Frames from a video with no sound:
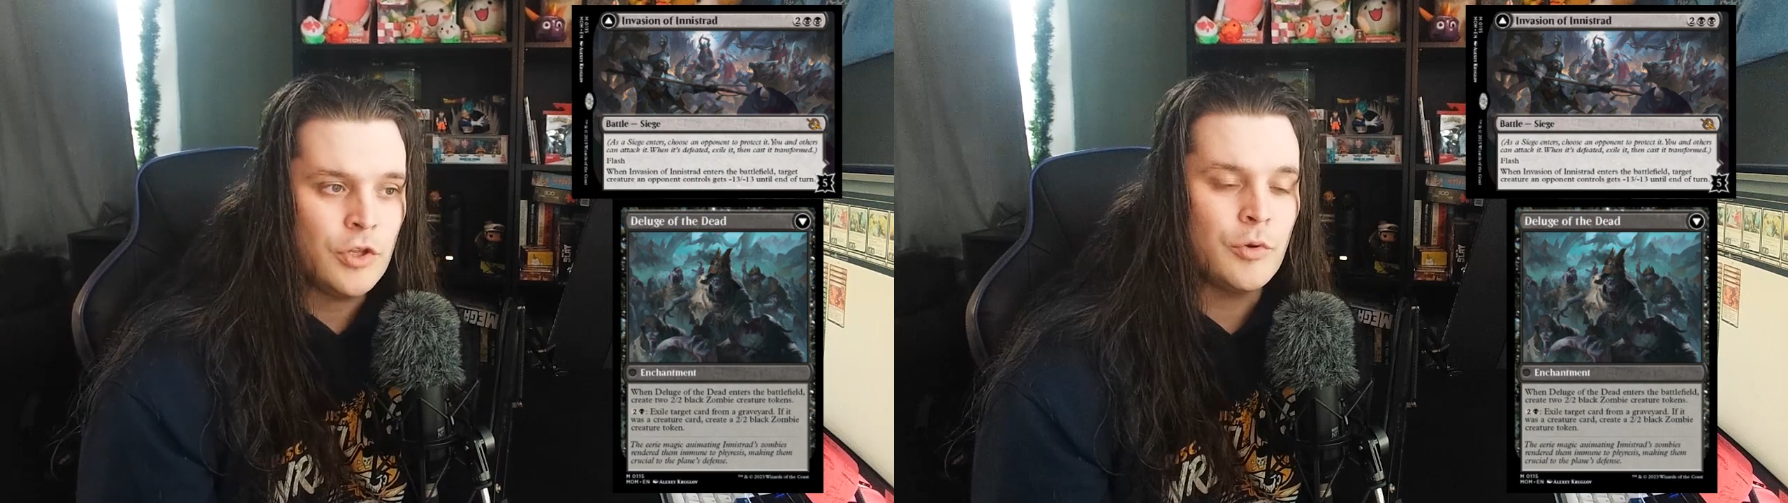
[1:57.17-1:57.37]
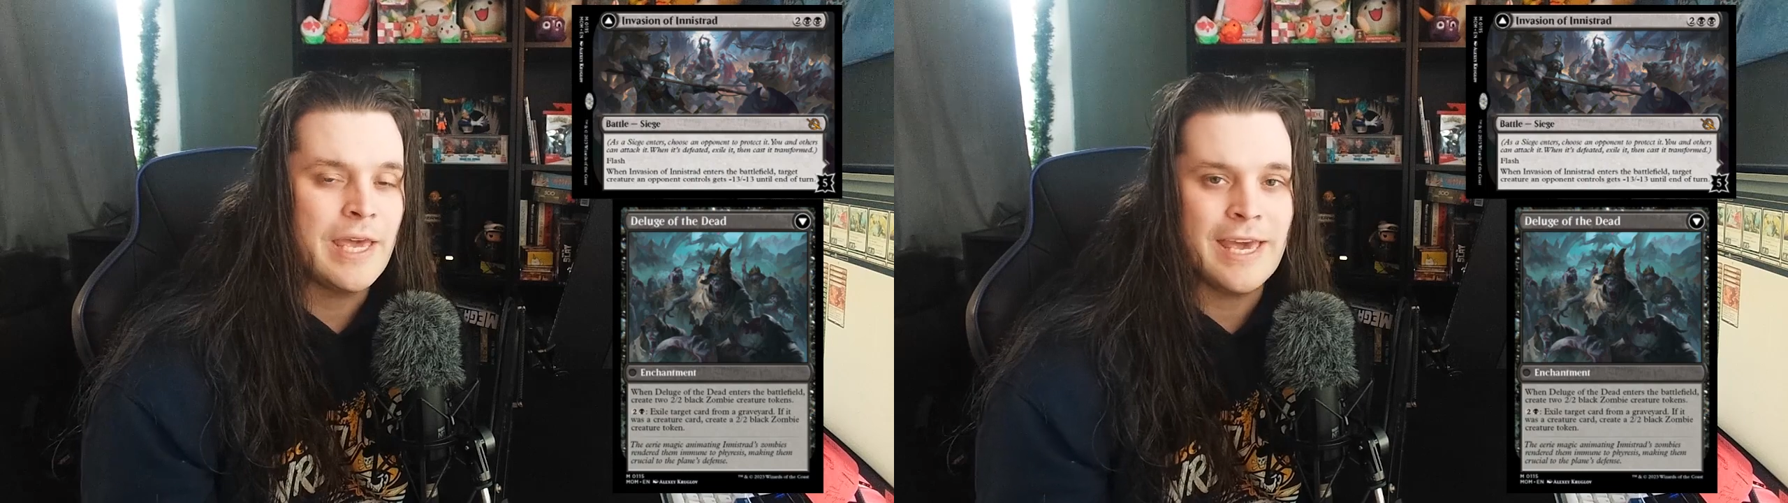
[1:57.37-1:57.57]

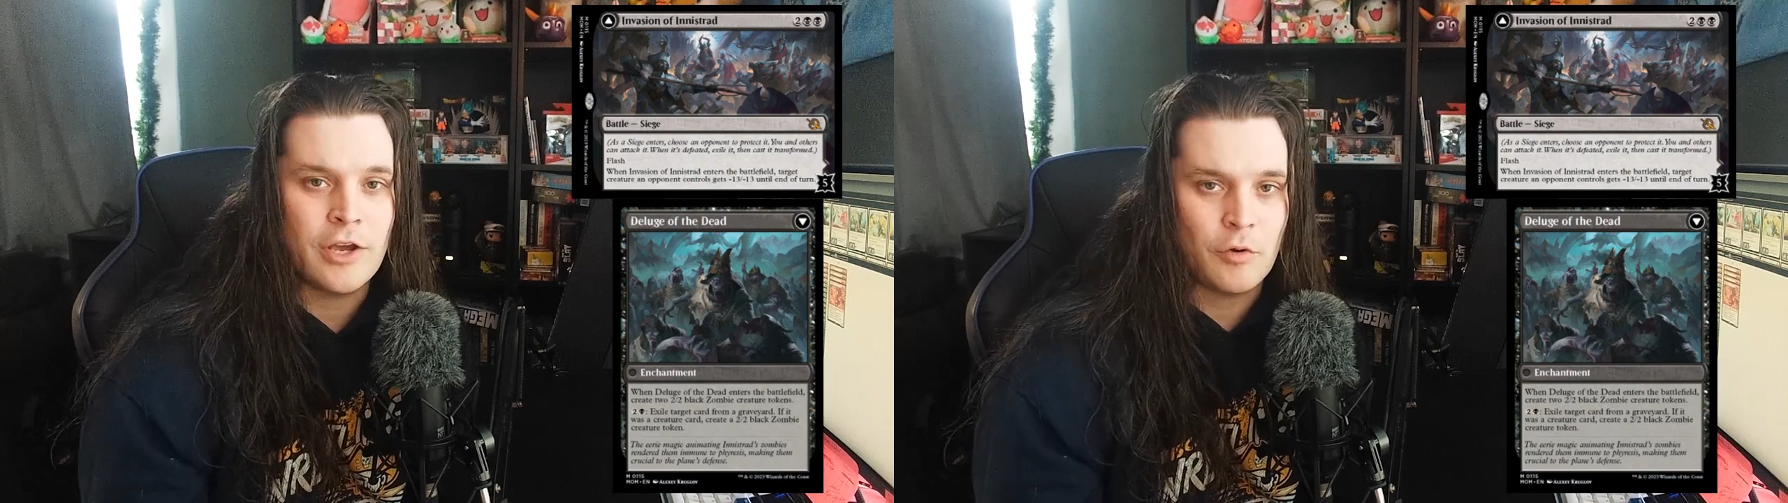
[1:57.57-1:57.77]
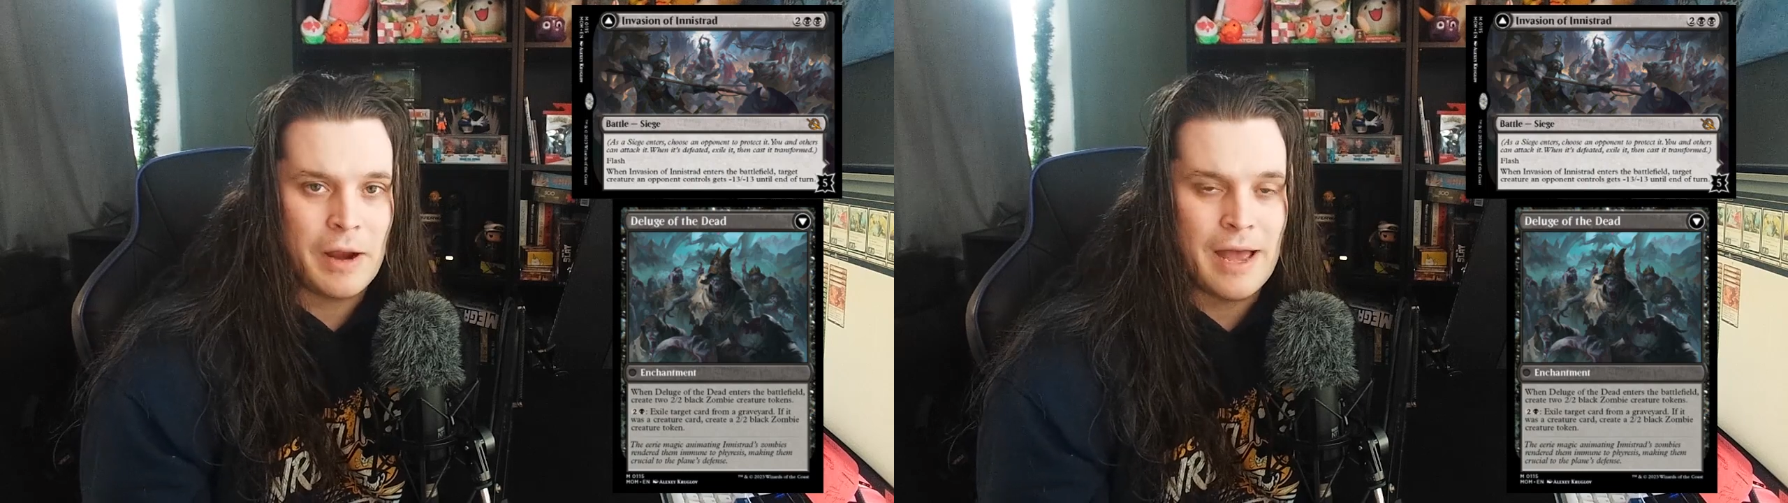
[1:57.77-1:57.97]
you
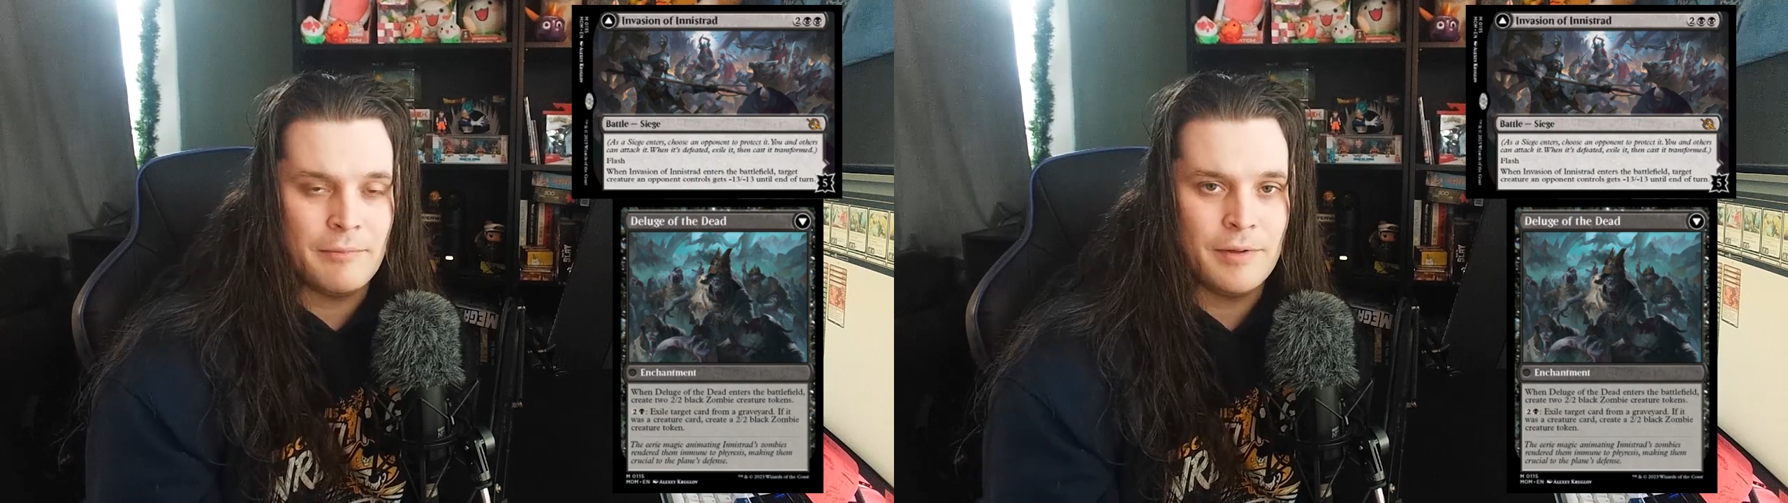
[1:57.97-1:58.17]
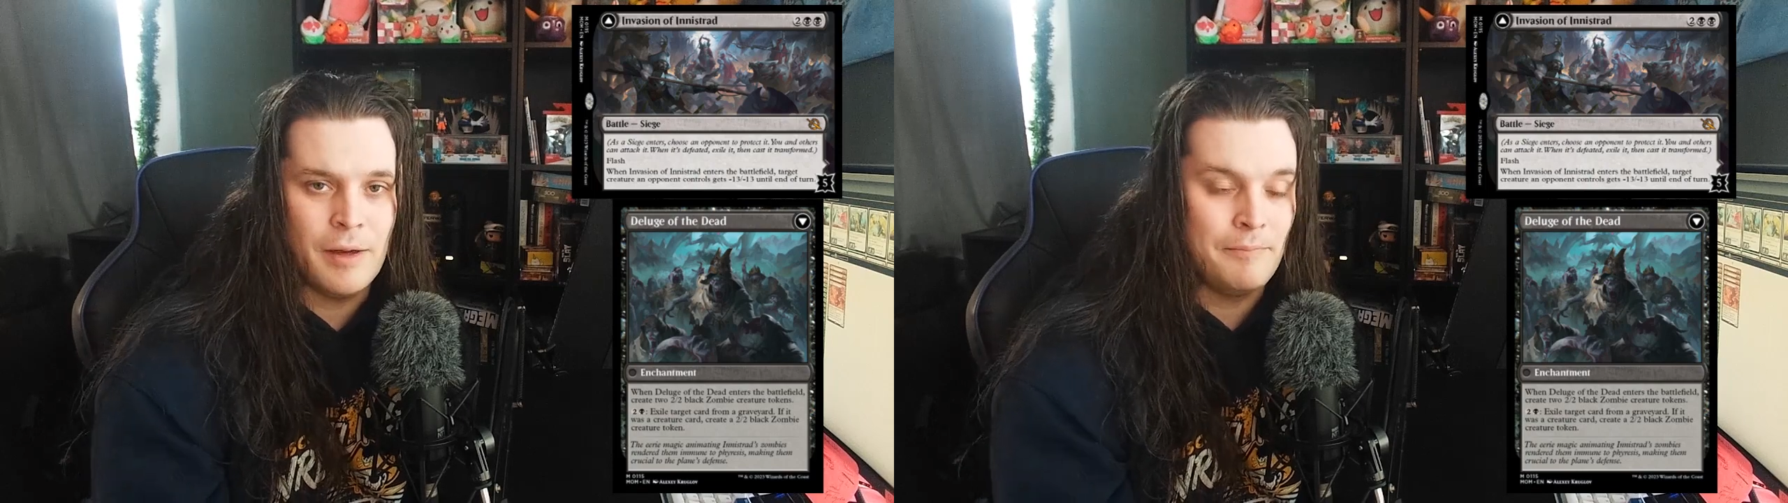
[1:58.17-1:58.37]
can't grab a